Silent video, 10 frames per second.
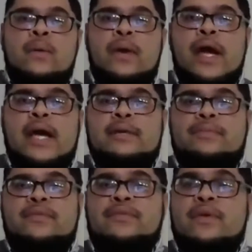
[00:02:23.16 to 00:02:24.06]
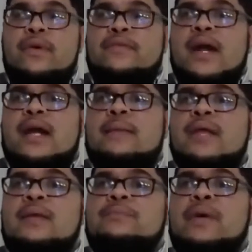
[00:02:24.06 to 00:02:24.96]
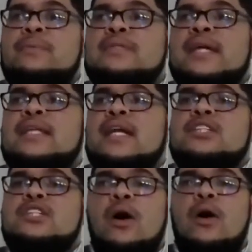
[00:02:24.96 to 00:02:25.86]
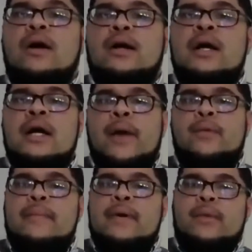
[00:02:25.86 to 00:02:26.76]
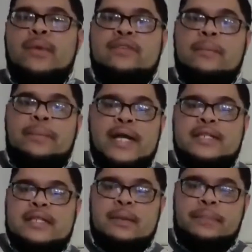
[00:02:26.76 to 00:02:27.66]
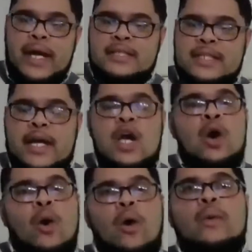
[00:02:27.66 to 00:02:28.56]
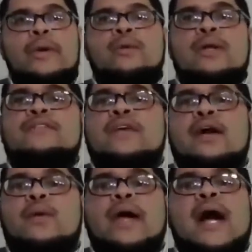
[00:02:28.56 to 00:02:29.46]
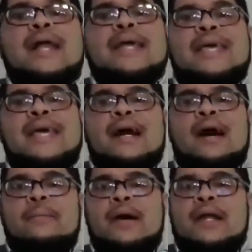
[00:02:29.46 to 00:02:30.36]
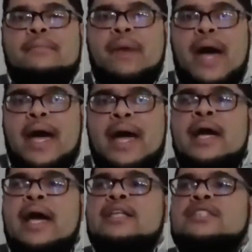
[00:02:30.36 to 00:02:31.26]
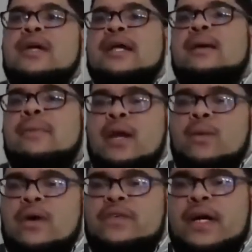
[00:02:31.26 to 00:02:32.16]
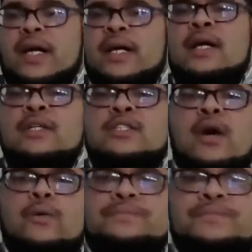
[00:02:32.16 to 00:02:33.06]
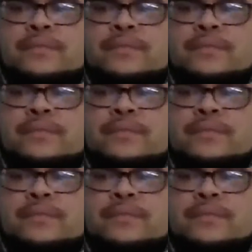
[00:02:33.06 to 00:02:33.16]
And we find out that many people saying that it's hard and we live in paycheck to paycheck, or we can really find a way how to get our money back and start letting our money work for us. So